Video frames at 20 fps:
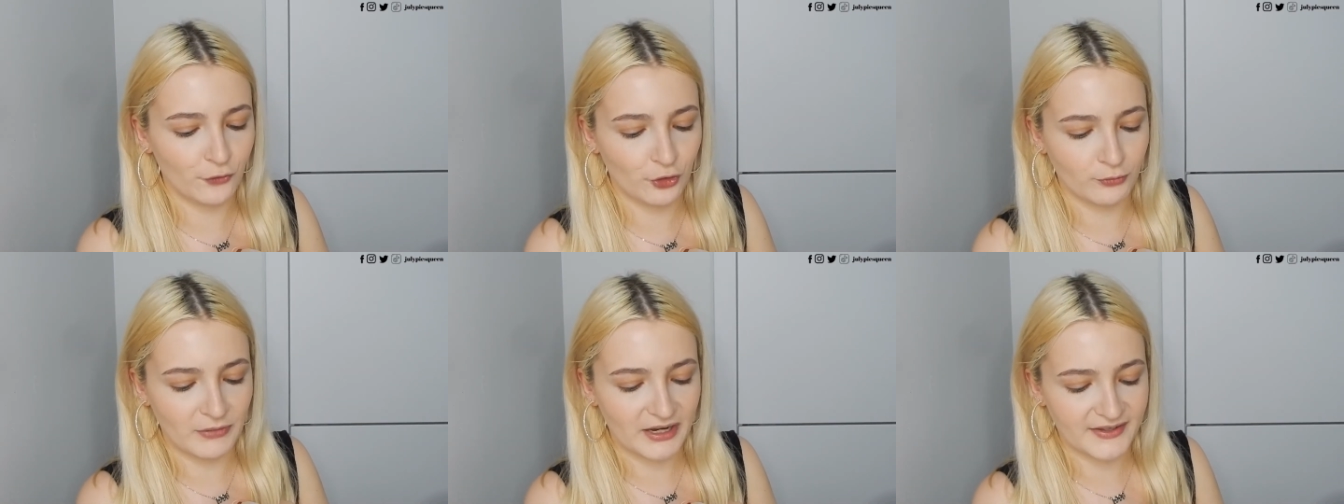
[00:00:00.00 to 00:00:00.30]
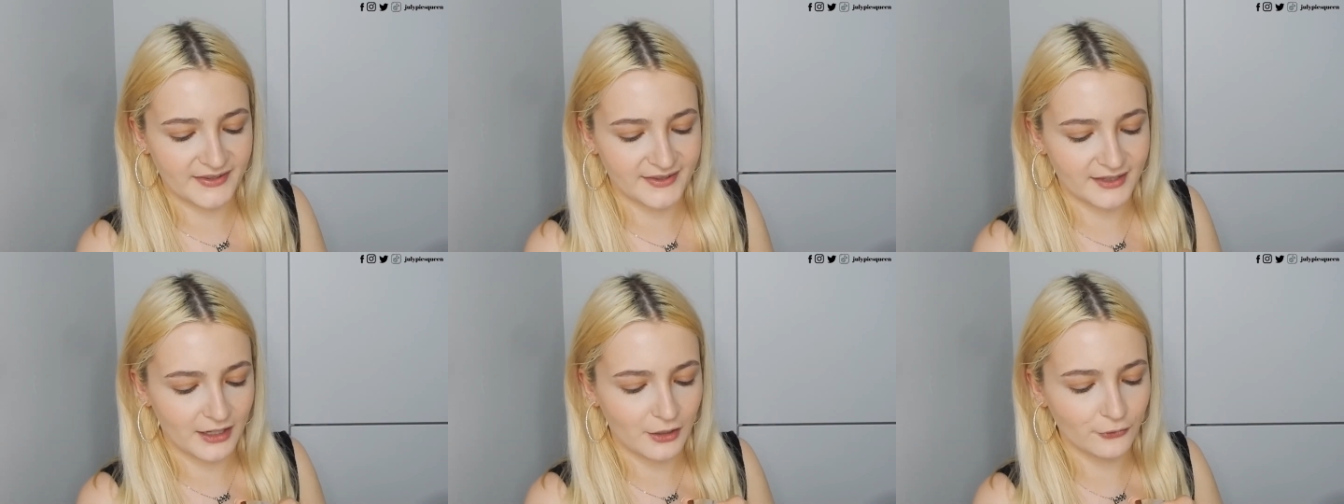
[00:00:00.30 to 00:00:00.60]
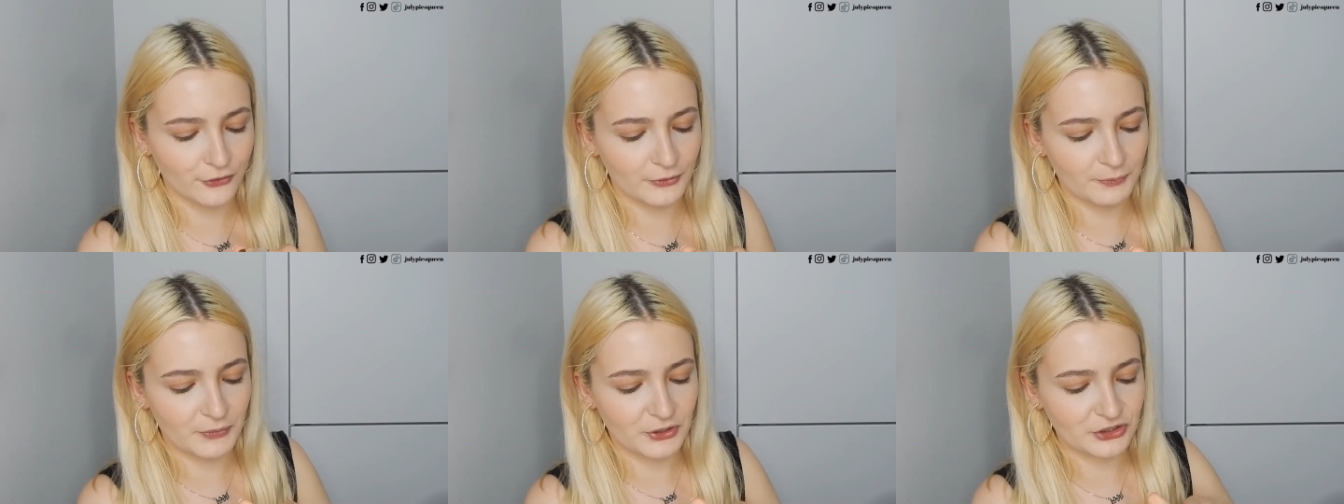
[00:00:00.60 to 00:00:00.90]
for
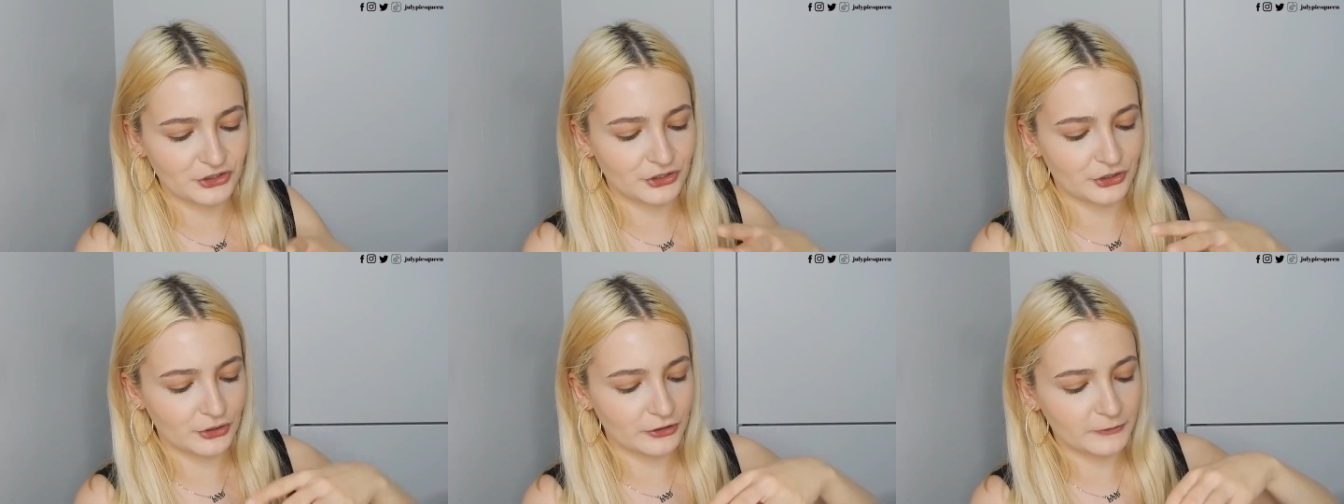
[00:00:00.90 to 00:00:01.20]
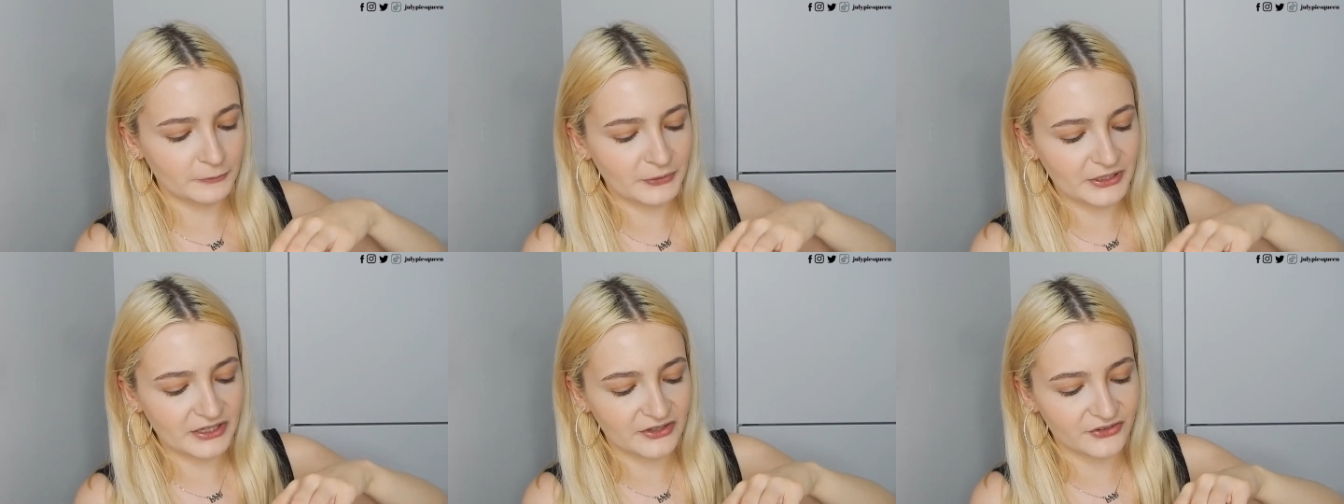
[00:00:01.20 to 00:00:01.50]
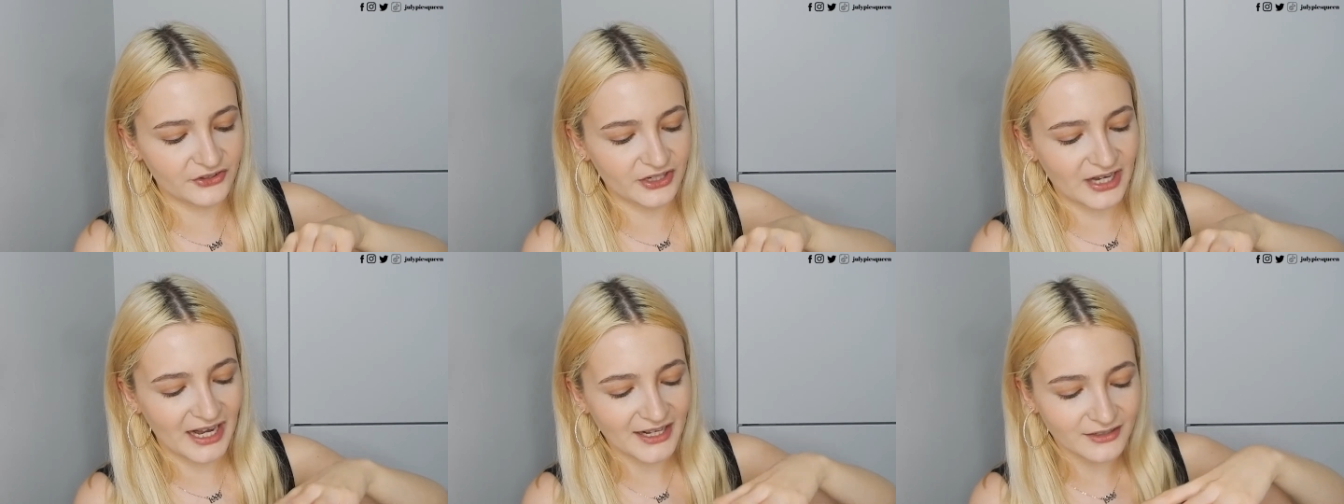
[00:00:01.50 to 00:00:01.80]
myself in particular
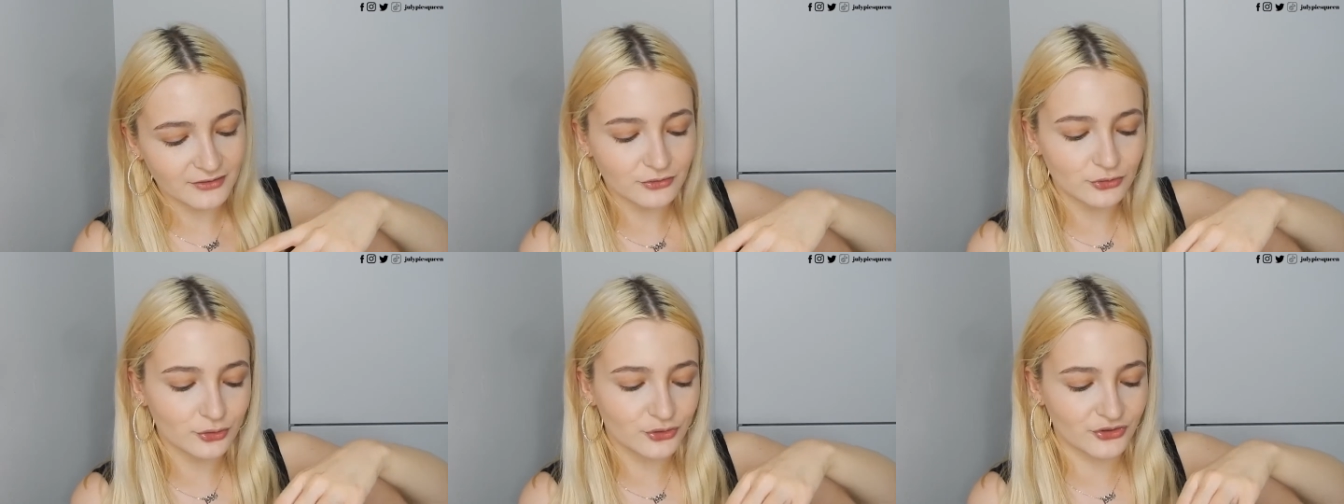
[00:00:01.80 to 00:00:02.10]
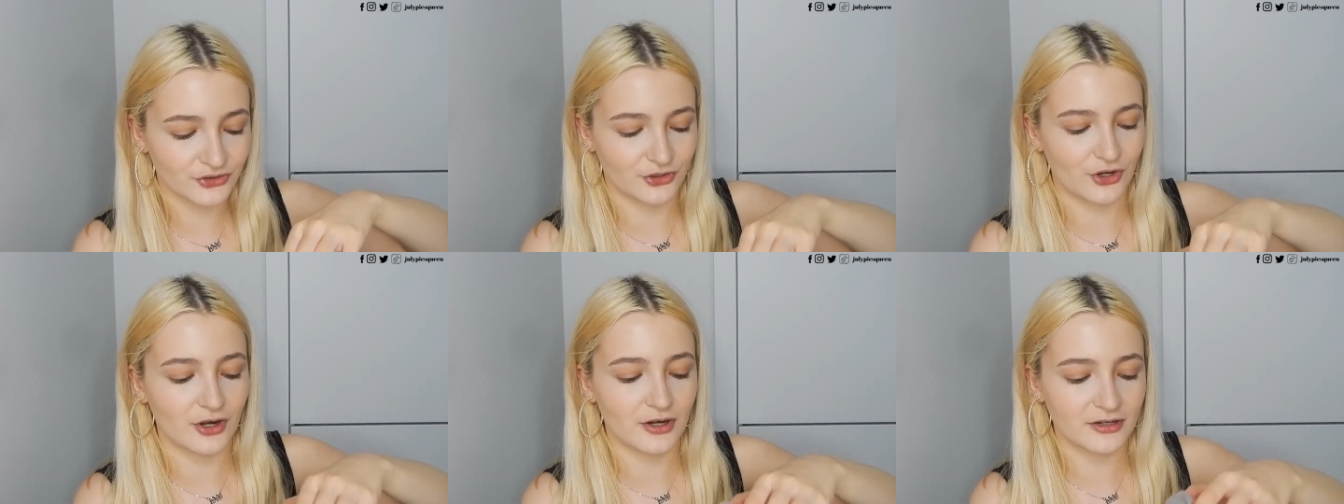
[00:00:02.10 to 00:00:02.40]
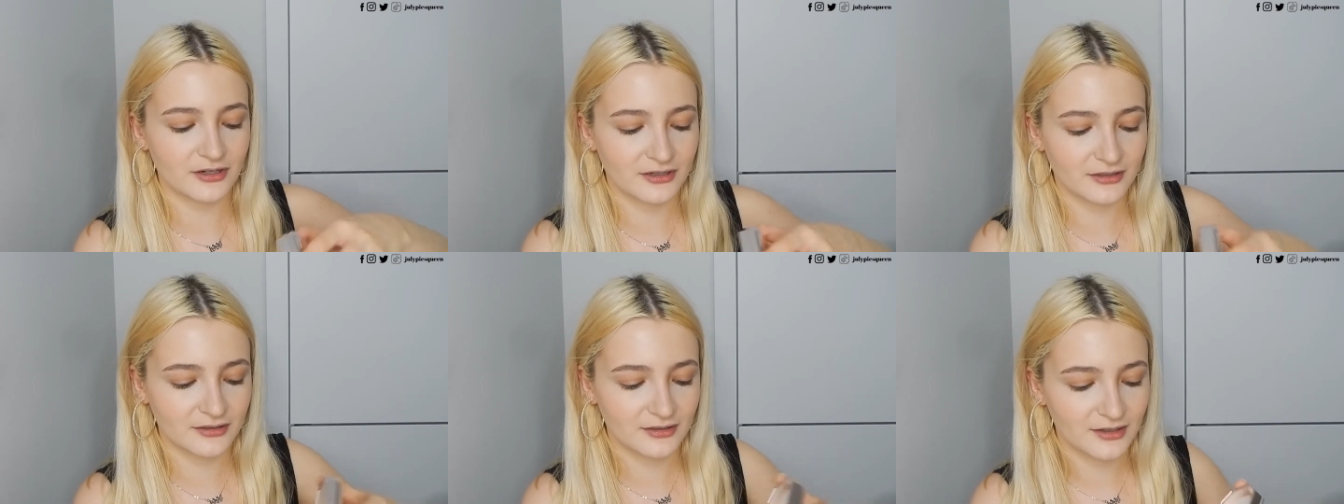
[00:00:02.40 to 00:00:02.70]
because it kind of looks
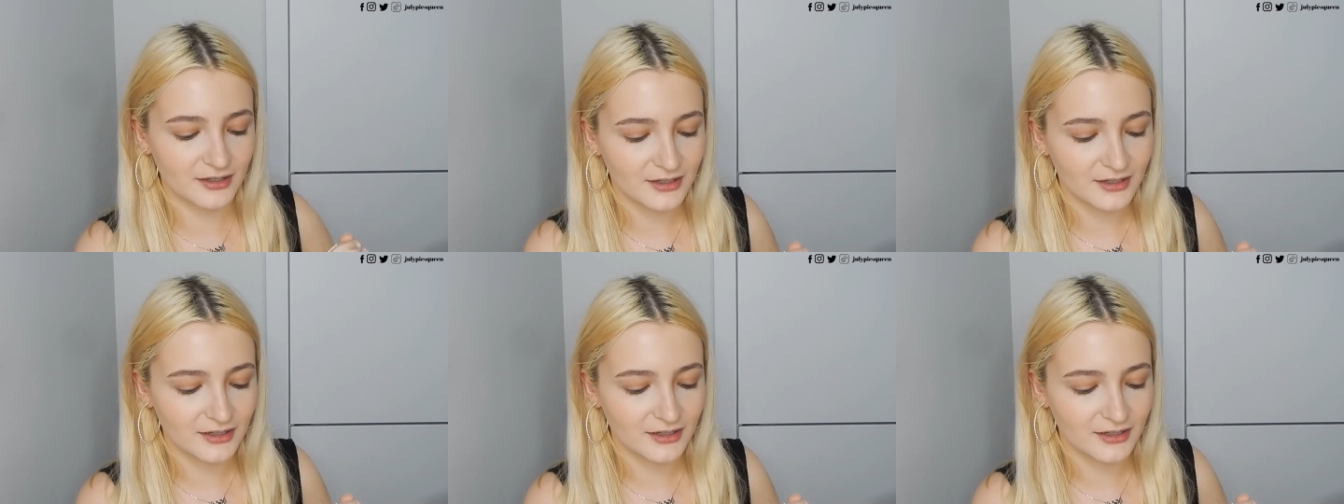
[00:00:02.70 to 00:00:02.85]
dark